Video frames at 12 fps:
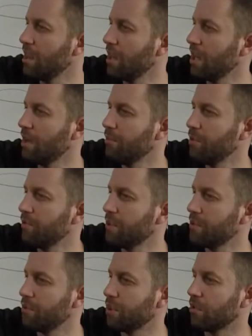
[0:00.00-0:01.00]
then I moved
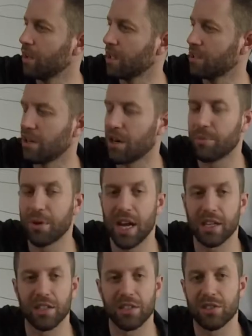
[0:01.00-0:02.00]
into a quick guitar
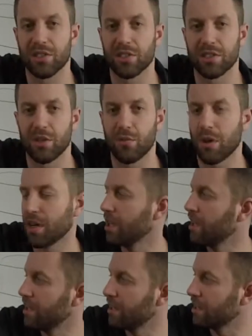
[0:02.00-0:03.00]
practice, just still
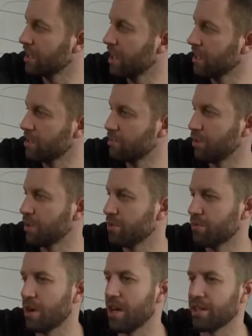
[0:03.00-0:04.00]
working on kind of this
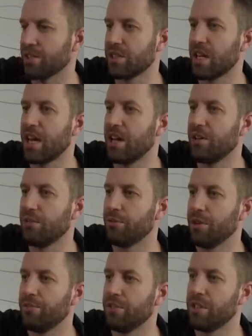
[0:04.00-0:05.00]
blues rock style
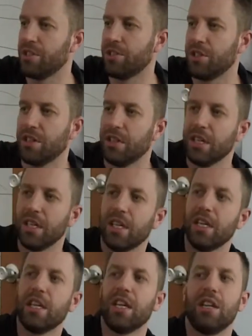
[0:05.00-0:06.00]
riffage
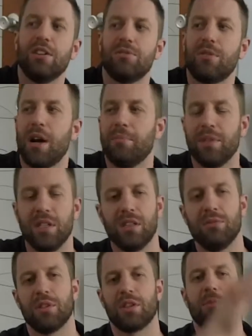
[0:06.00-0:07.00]
in drop
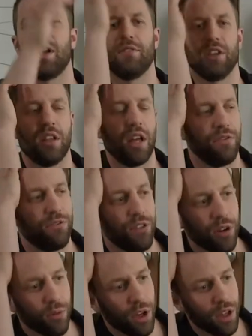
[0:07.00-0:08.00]
D, which I'm having a lot of
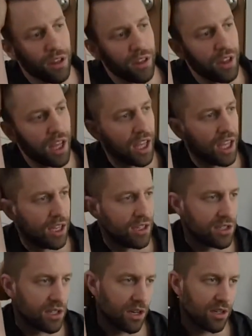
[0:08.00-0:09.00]
fun with, and
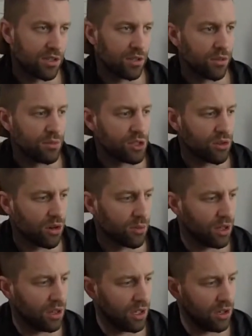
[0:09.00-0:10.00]
starting to absorb
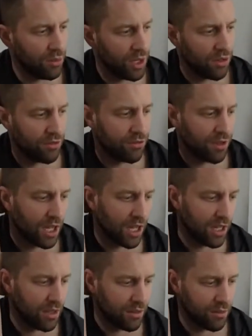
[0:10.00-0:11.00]
a little bit of
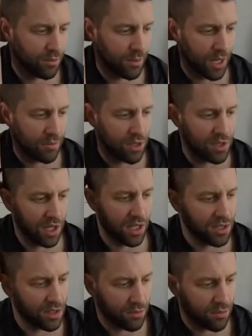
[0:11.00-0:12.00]
uh, my
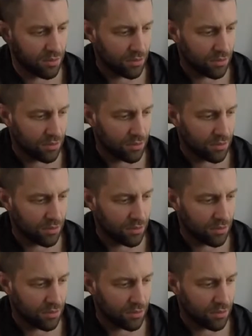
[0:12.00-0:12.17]
musicism